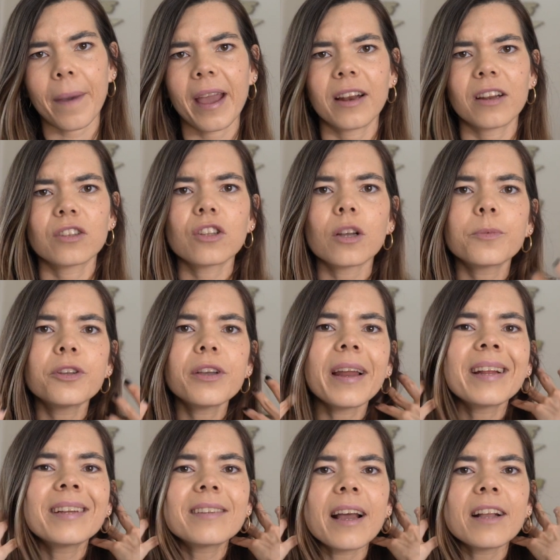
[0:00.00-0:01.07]
pain. It stops you
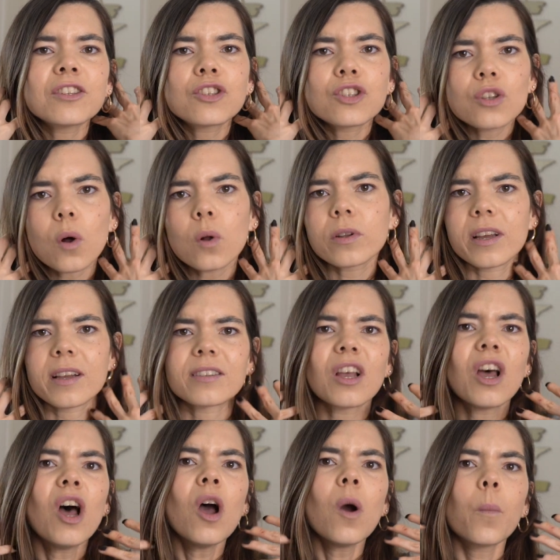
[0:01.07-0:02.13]
getting tense shoulders
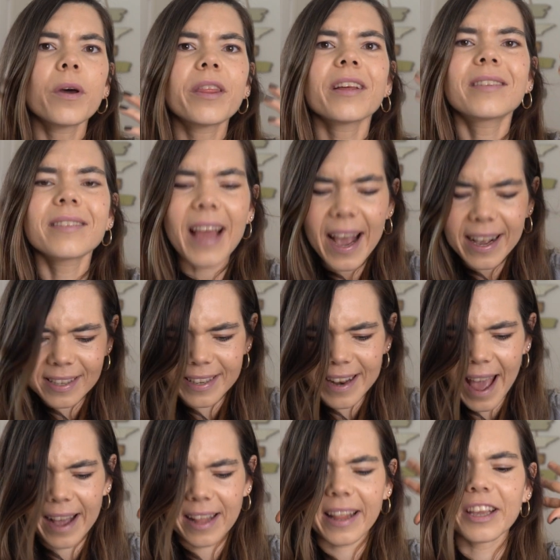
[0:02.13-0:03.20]
with a text
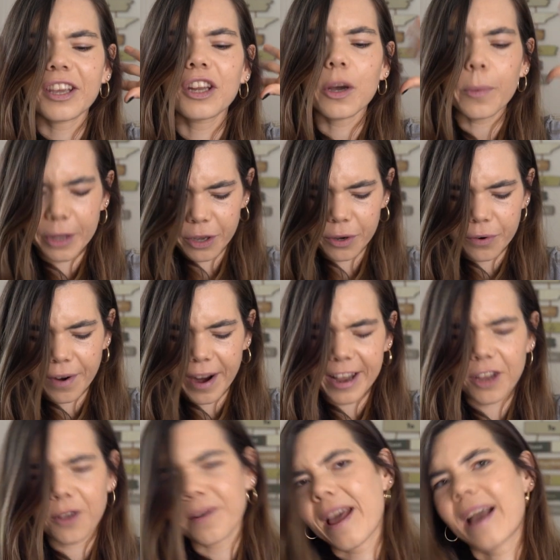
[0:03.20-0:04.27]
neck, like, you know, when you
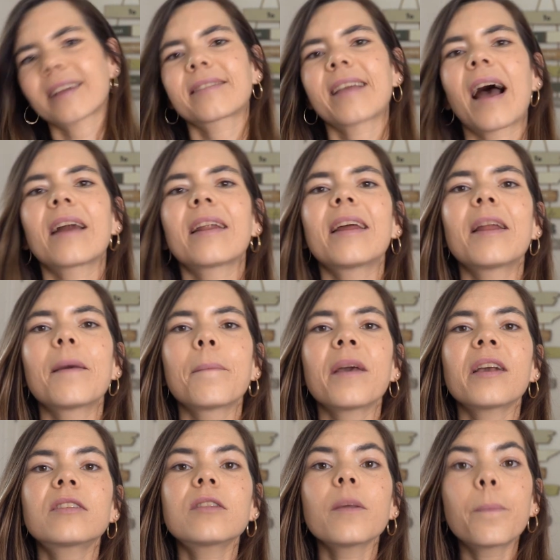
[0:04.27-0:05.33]
crane your neck down, and it
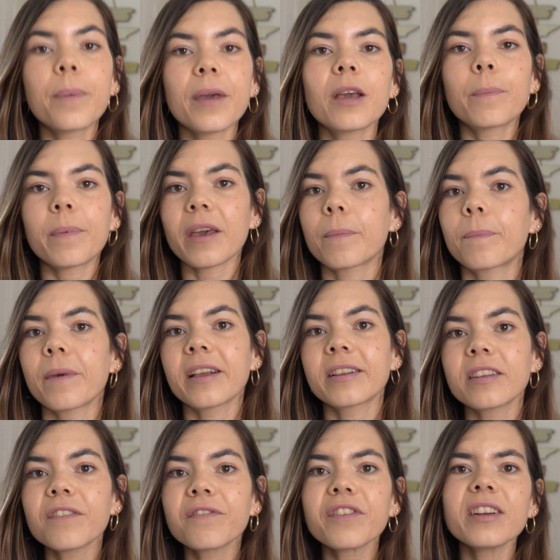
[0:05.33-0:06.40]
makes the big
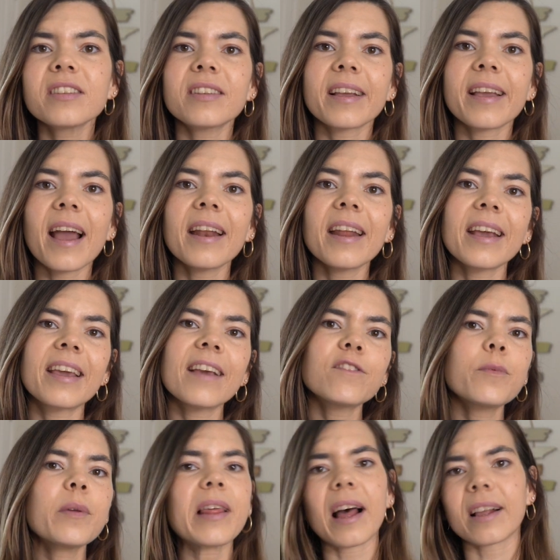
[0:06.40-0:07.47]
difference. Again, it
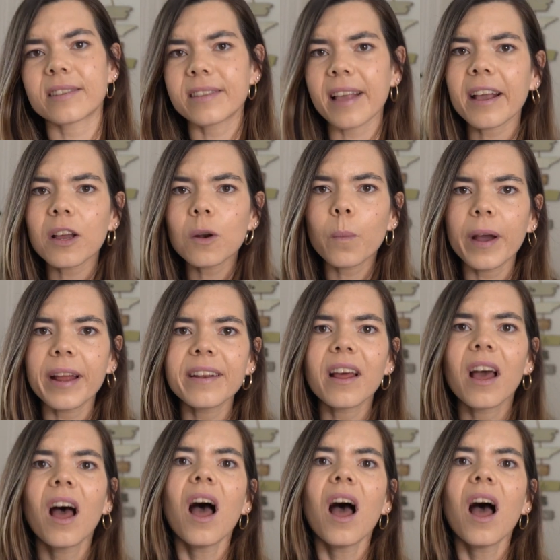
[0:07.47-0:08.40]
gives me that second wind.